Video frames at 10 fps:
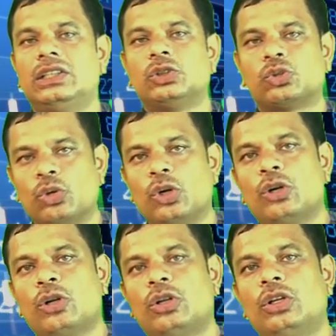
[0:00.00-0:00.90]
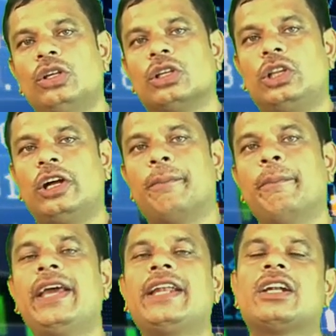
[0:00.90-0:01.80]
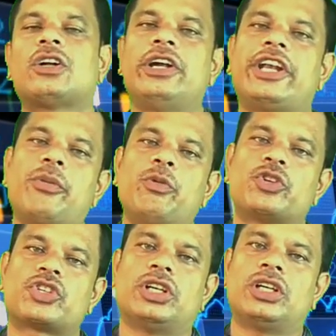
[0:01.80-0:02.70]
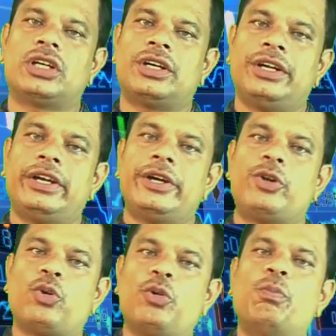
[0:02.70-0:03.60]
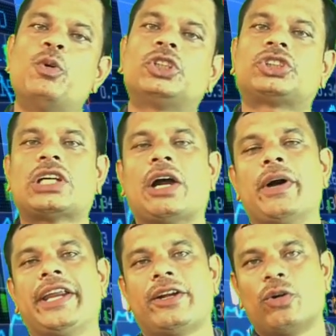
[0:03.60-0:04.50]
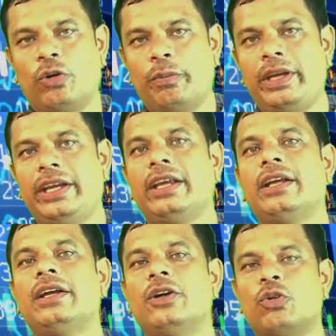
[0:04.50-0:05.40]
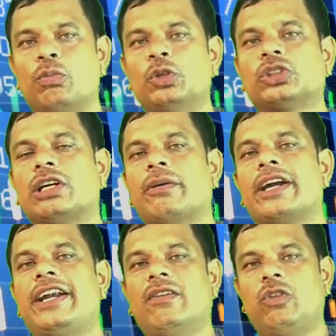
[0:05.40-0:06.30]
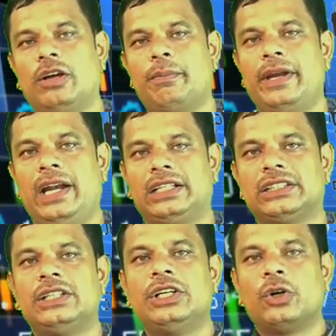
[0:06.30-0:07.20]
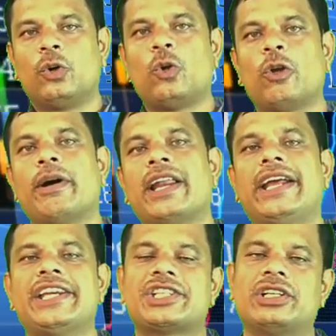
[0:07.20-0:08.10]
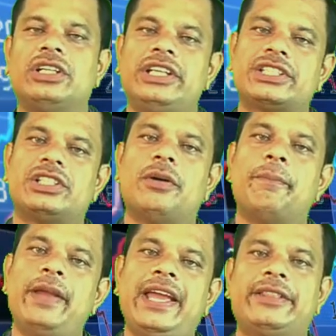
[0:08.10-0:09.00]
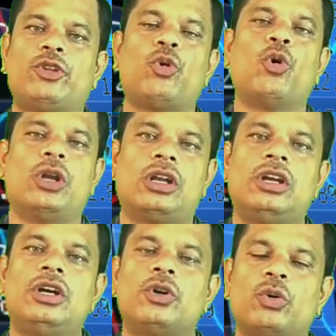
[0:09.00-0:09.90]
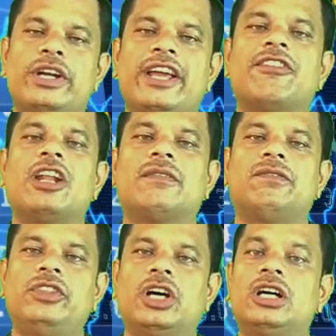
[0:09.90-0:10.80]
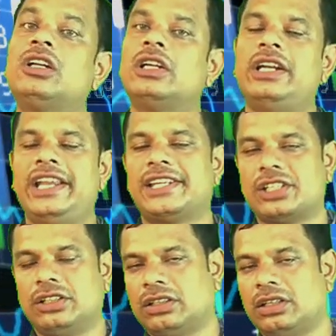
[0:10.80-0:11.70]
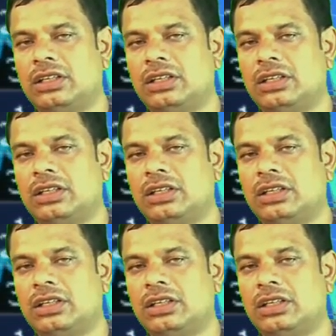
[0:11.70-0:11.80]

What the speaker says: So the main contribution to boost our economy, to boost our development, globalization is the main role to develop the nation.